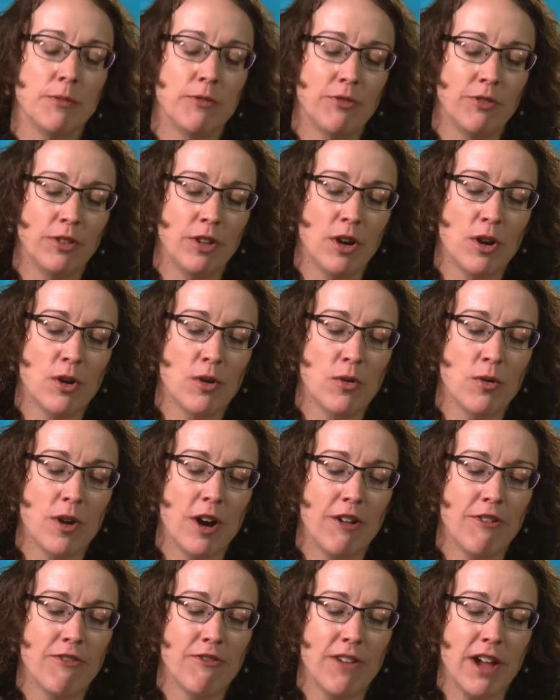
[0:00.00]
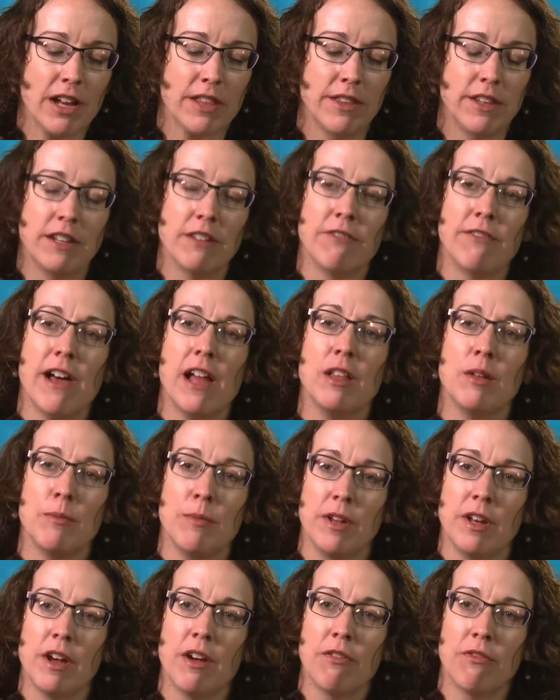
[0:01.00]
flow affect the
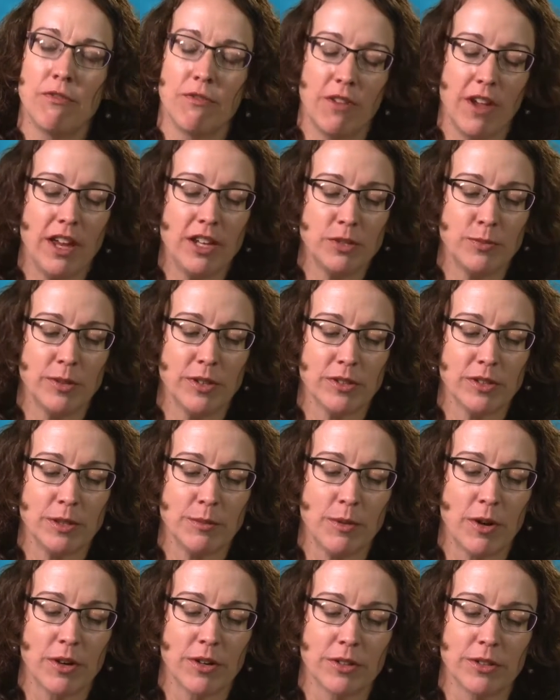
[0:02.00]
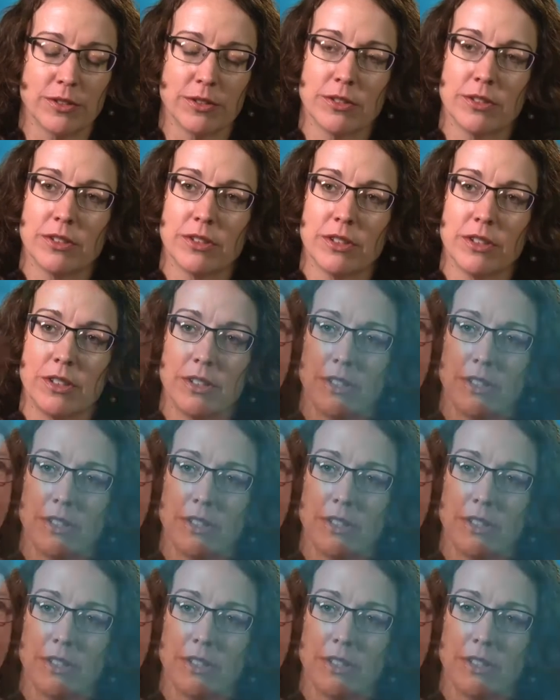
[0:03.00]
development of HPLC particles?